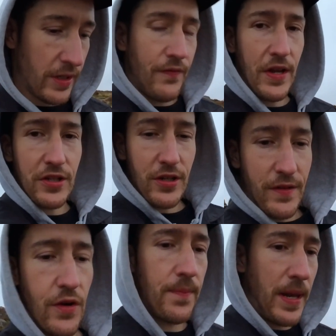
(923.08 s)
and adventures
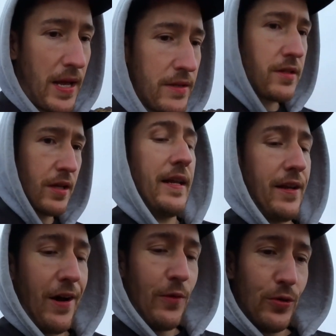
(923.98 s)
I've got planned, and
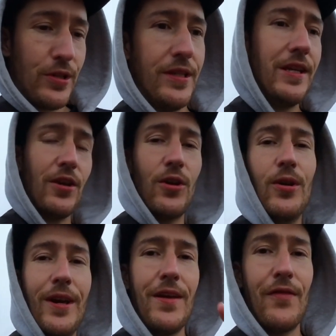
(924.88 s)
I will see you
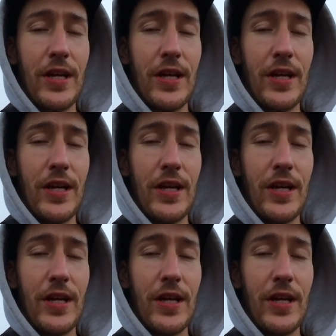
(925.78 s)
in the